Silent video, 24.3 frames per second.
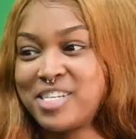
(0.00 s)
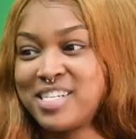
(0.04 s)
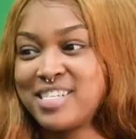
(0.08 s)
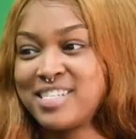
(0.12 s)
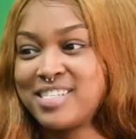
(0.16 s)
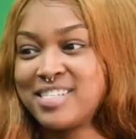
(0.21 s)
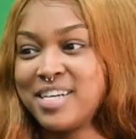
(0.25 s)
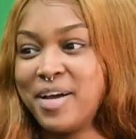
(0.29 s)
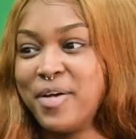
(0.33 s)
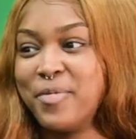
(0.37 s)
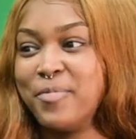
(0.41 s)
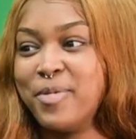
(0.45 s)

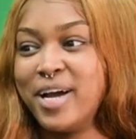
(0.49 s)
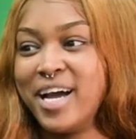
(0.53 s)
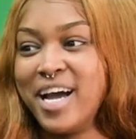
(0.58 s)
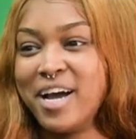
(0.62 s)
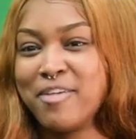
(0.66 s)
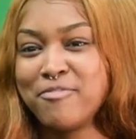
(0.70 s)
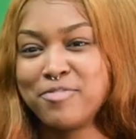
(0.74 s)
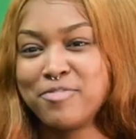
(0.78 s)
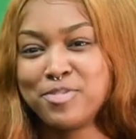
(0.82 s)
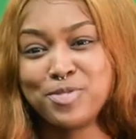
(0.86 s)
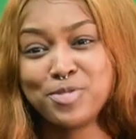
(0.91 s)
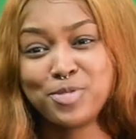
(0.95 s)
this, I
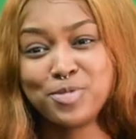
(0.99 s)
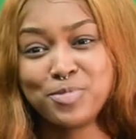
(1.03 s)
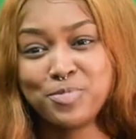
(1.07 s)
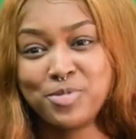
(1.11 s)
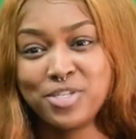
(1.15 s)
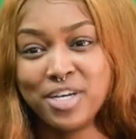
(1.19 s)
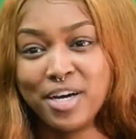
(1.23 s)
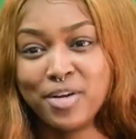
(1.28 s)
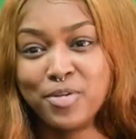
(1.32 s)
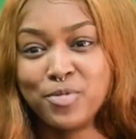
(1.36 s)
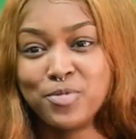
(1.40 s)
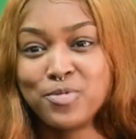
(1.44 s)
have a YouTube
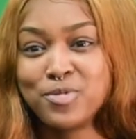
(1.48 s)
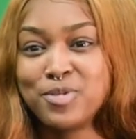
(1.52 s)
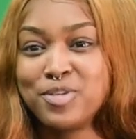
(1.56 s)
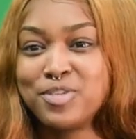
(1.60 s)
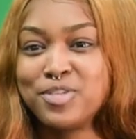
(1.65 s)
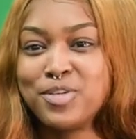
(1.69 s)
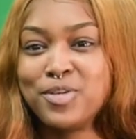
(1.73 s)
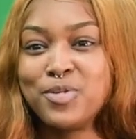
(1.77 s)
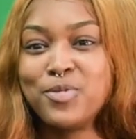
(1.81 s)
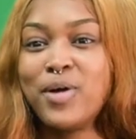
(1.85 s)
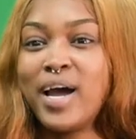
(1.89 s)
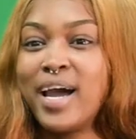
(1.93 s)
channel,
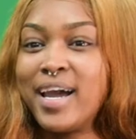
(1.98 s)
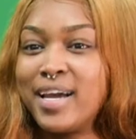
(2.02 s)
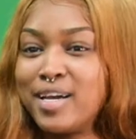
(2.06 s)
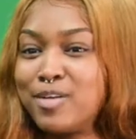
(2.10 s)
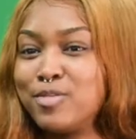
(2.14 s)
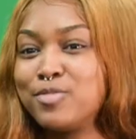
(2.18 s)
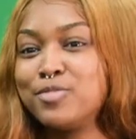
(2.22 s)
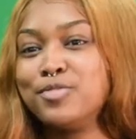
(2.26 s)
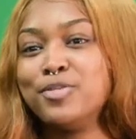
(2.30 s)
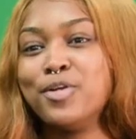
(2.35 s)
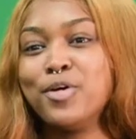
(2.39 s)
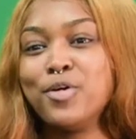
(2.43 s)
so
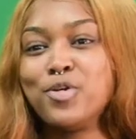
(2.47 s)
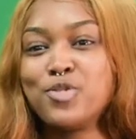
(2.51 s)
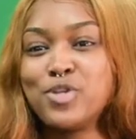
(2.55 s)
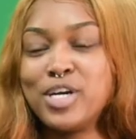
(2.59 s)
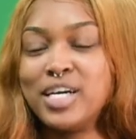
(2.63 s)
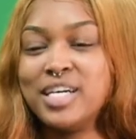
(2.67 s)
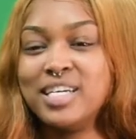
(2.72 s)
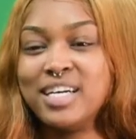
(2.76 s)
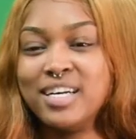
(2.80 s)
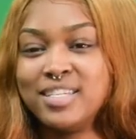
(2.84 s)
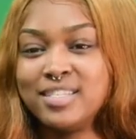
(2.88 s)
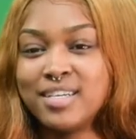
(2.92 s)
I, you know,
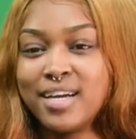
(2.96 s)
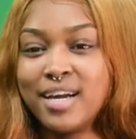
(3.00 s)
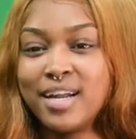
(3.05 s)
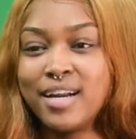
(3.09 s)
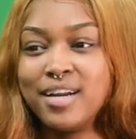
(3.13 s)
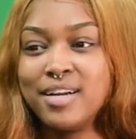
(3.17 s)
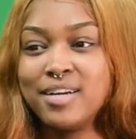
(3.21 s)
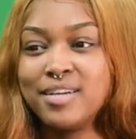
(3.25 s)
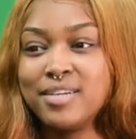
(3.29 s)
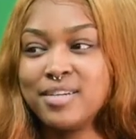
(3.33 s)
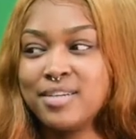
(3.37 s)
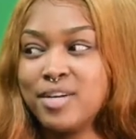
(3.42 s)
create content